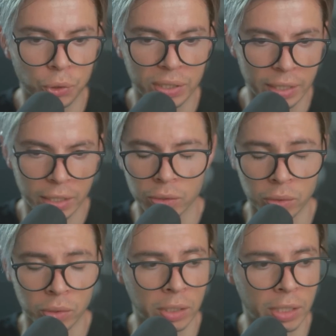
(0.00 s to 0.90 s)

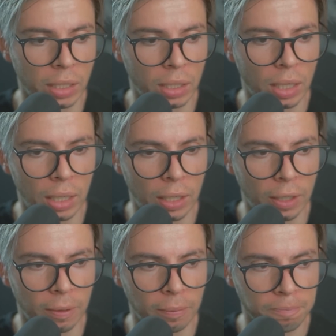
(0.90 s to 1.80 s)
particularly
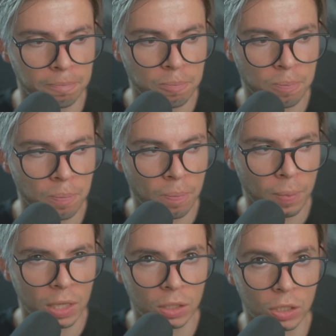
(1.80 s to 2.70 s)

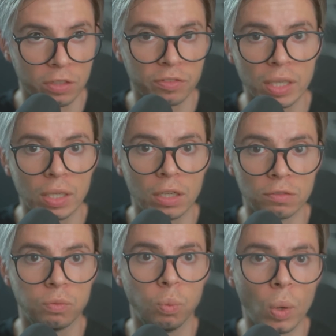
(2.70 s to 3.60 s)
loving
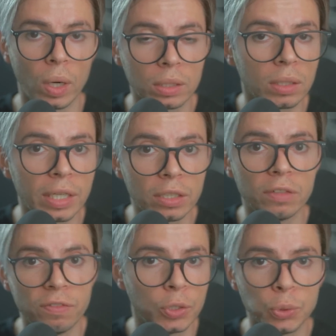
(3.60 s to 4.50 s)
of one
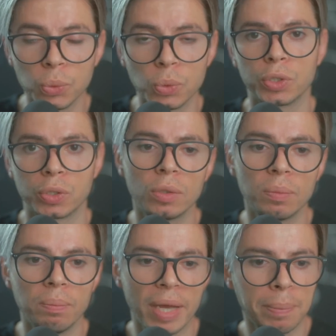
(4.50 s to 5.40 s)
individual girl
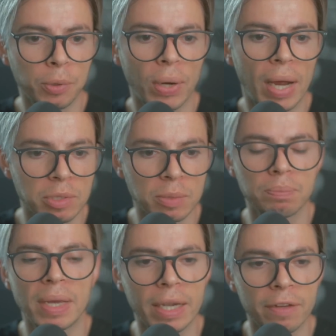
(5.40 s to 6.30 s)
may perhaps
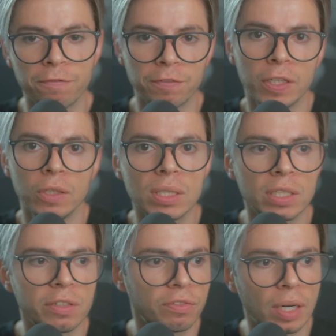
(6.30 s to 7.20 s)
make it feel as
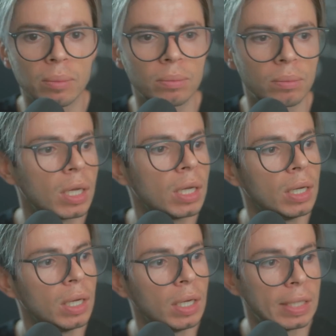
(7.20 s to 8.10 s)
if I'm
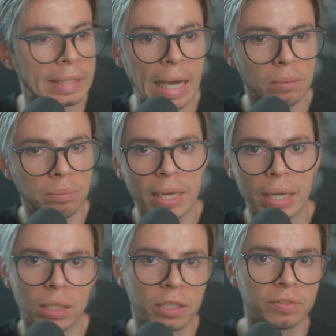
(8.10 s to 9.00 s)
not
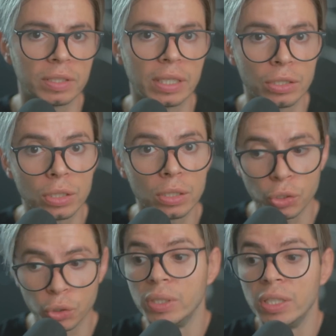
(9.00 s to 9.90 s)
paying enough attention
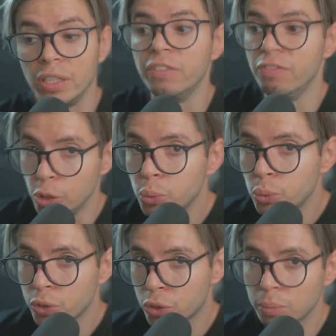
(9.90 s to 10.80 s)
to an
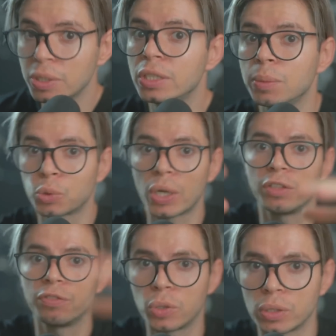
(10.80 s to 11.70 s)
individual girl because I'm trying
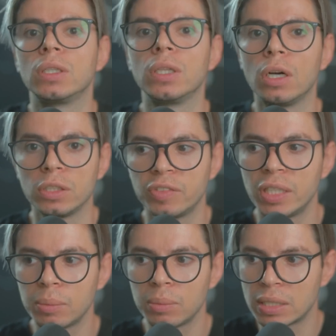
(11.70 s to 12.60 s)
to focus on all of
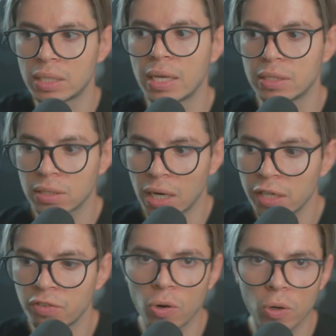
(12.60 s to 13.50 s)
them. It's
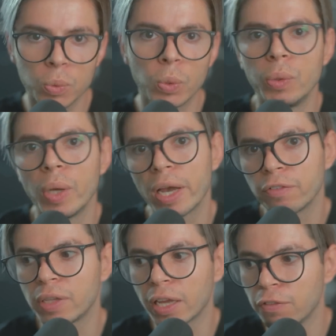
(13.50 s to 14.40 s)
kind of hard when you
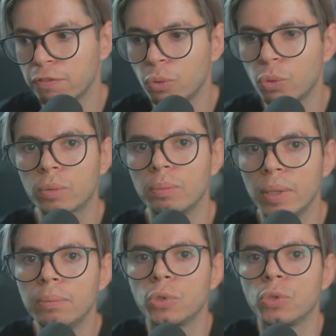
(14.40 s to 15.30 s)
have like four
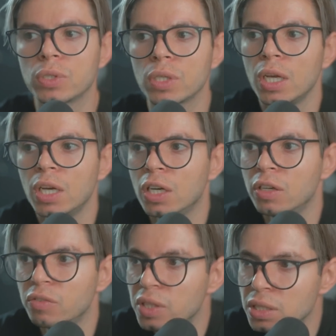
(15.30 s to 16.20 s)
members
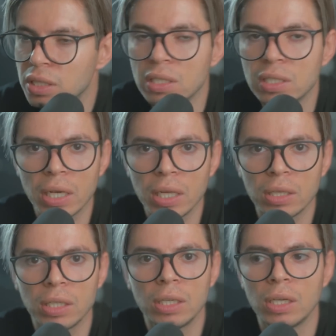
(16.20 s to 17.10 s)
of this
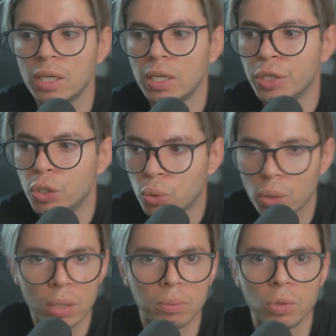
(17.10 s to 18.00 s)
insanely
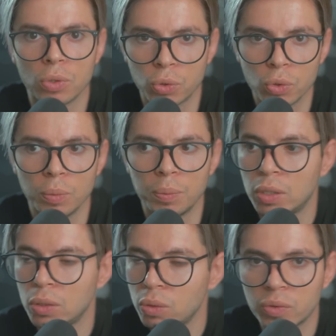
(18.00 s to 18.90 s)
incredible group, and
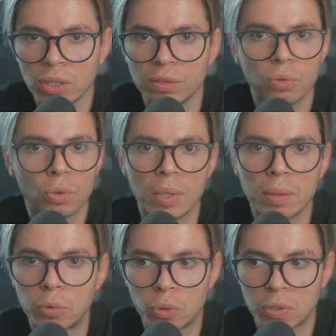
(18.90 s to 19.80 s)
all of these four
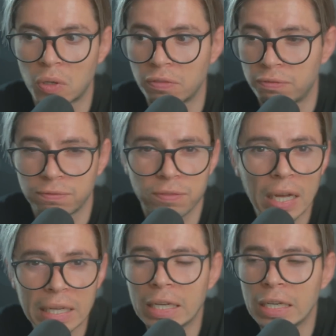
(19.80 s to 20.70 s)
members are
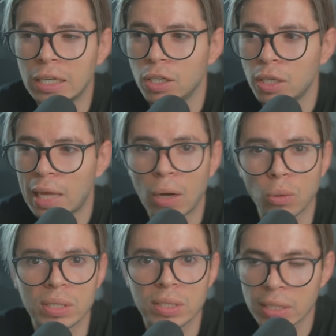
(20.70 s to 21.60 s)
fucking
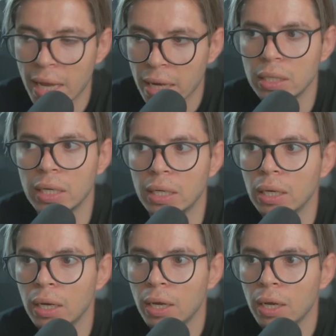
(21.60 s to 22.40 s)
outstanding.